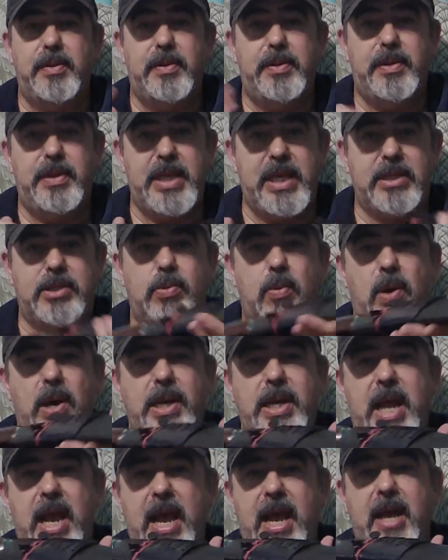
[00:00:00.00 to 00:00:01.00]
this
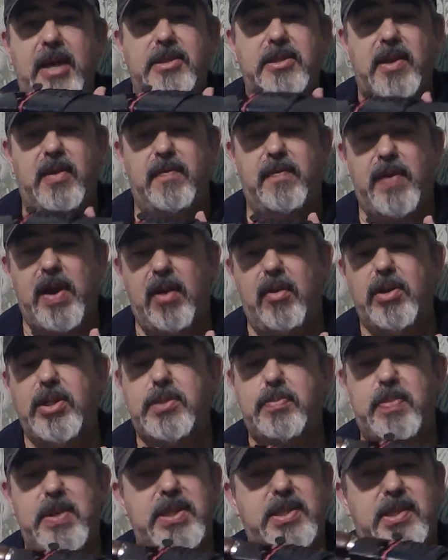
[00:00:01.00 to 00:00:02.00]
one has a very
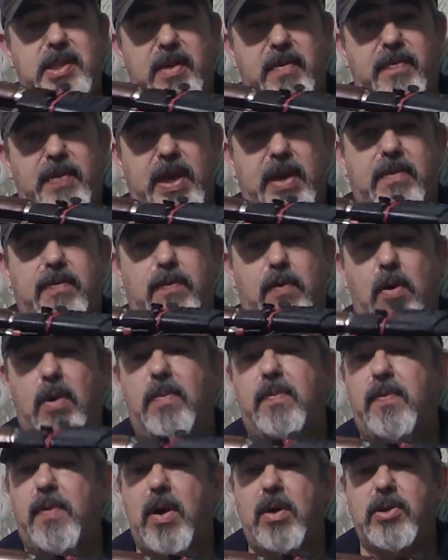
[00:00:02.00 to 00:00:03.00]
specific form
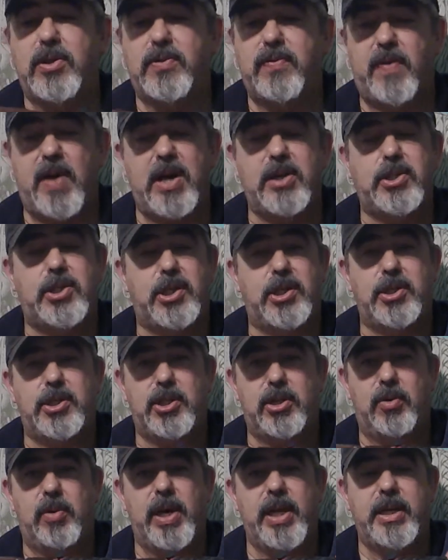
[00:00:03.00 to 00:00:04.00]
follows function
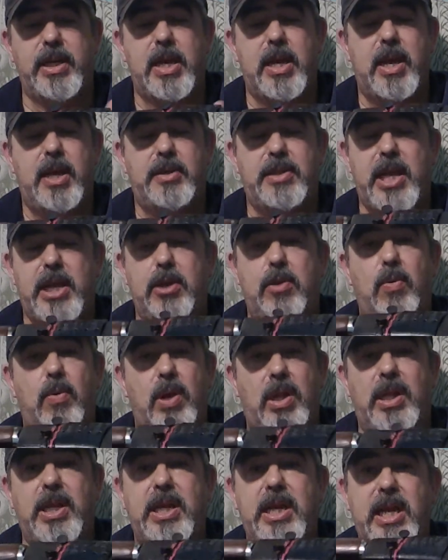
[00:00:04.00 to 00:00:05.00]
to it that you
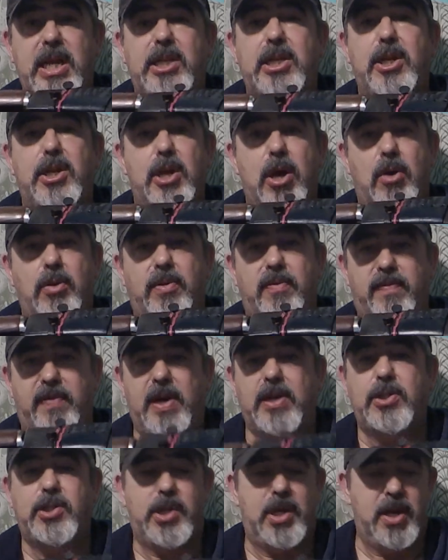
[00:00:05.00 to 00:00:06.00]
really need to know the
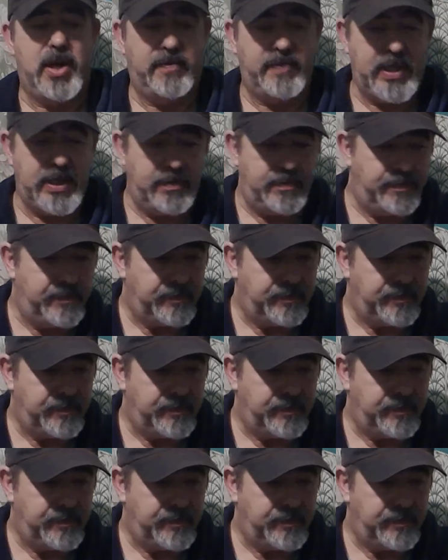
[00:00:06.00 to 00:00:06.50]
function of it.